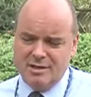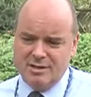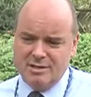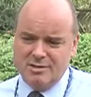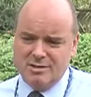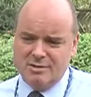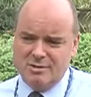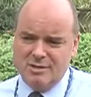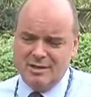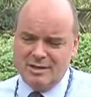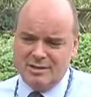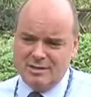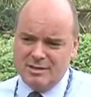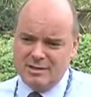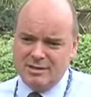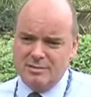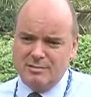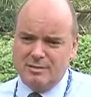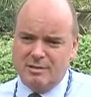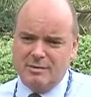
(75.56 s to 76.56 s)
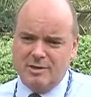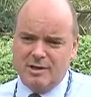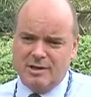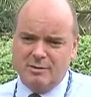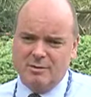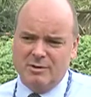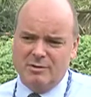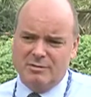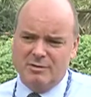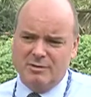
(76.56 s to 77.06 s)
So this is where we're
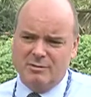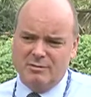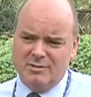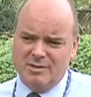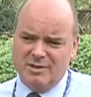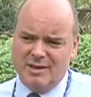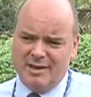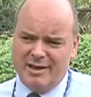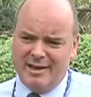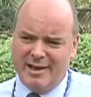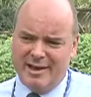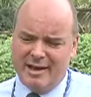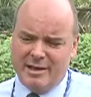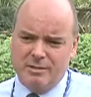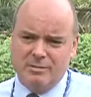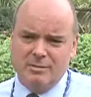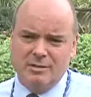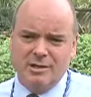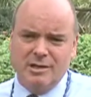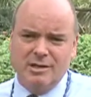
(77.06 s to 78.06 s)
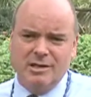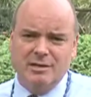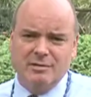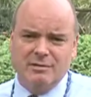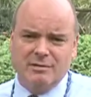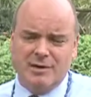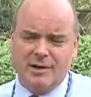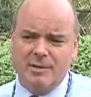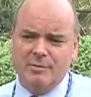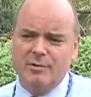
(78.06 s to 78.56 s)
coming from. Adequate legal
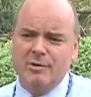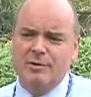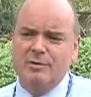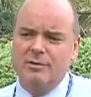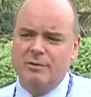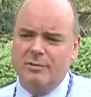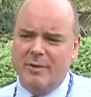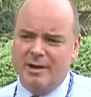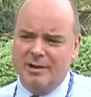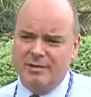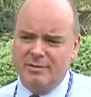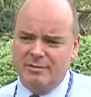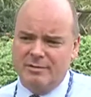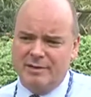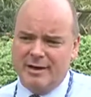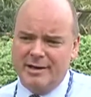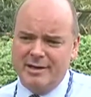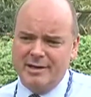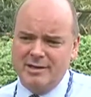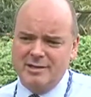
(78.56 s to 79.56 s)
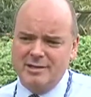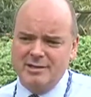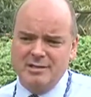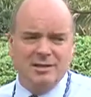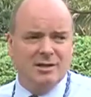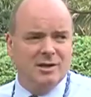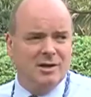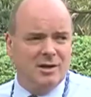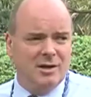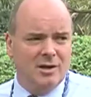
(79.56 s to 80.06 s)
framework for microfinance
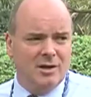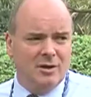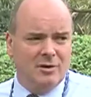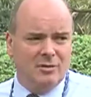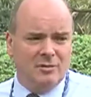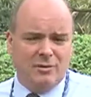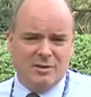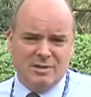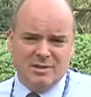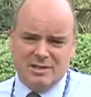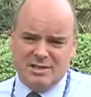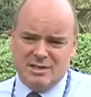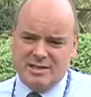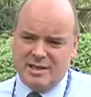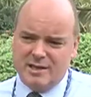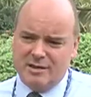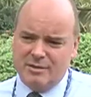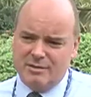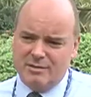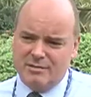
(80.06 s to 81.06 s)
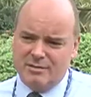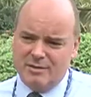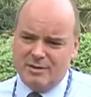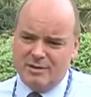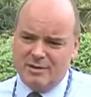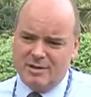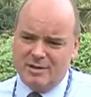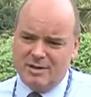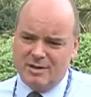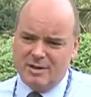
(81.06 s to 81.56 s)
for the sake of
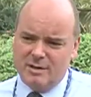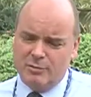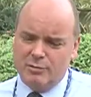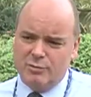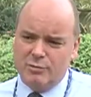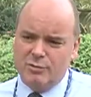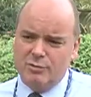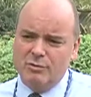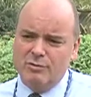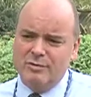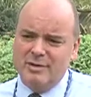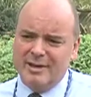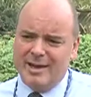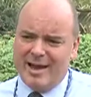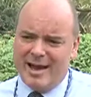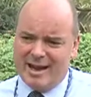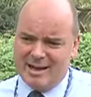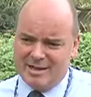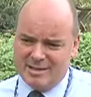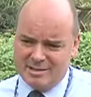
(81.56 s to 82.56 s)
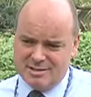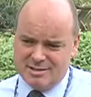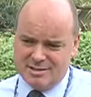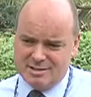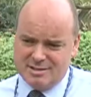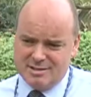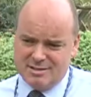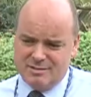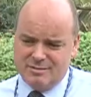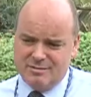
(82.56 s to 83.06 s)
improving
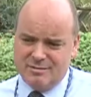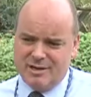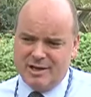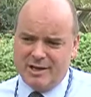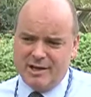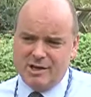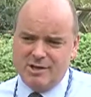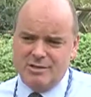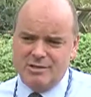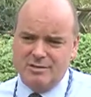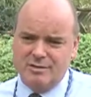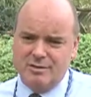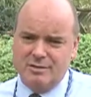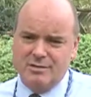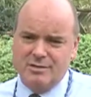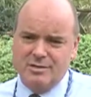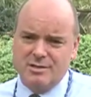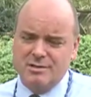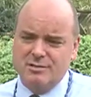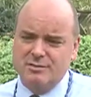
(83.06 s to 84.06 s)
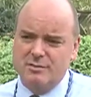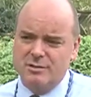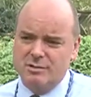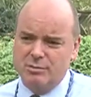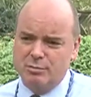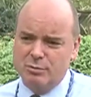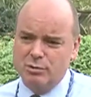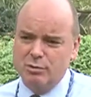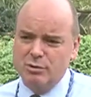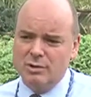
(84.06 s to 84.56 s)
access to financial services for the
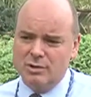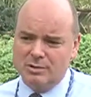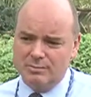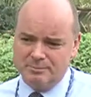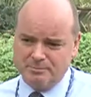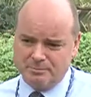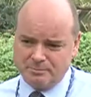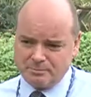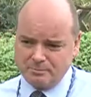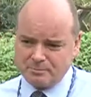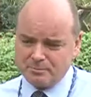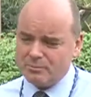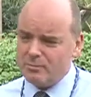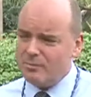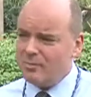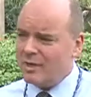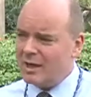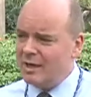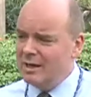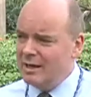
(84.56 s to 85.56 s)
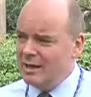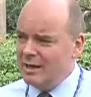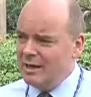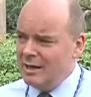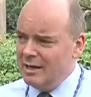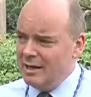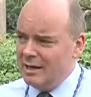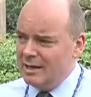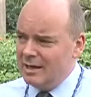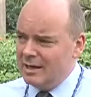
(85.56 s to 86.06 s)
poor.
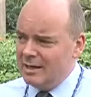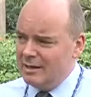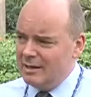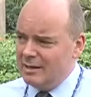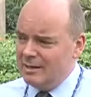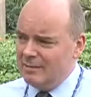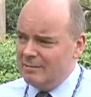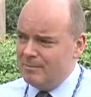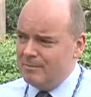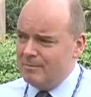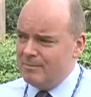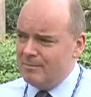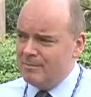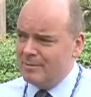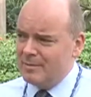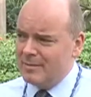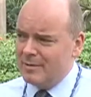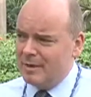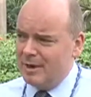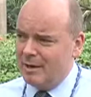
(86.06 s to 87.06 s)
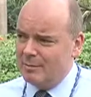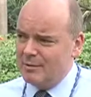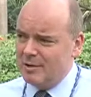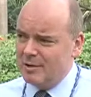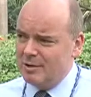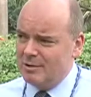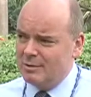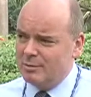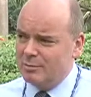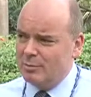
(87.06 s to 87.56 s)
I'm
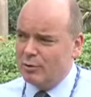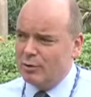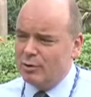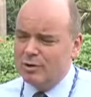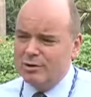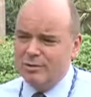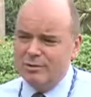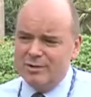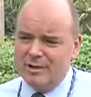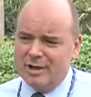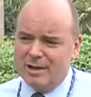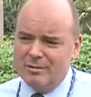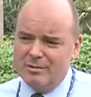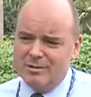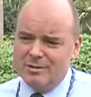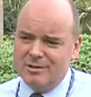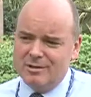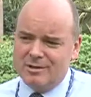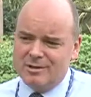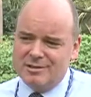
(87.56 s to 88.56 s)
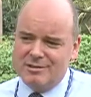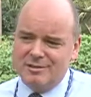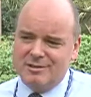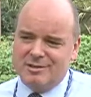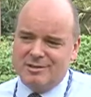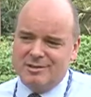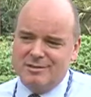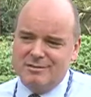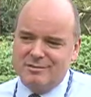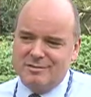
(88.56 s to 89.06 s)
not going to bore you now with lots and
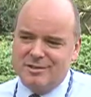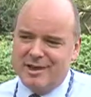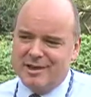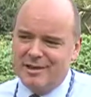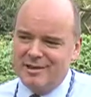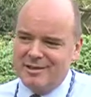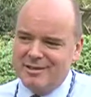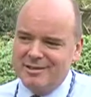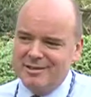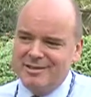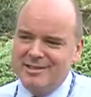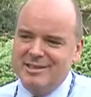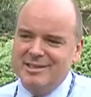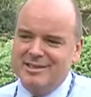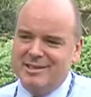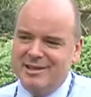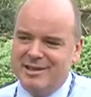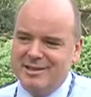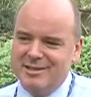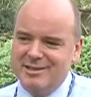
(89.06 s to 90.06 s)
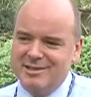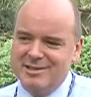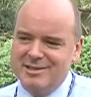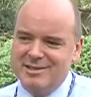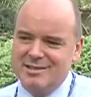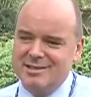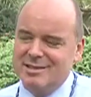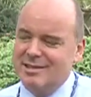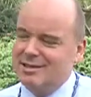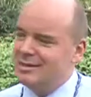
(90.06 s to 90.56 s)
lots of technical details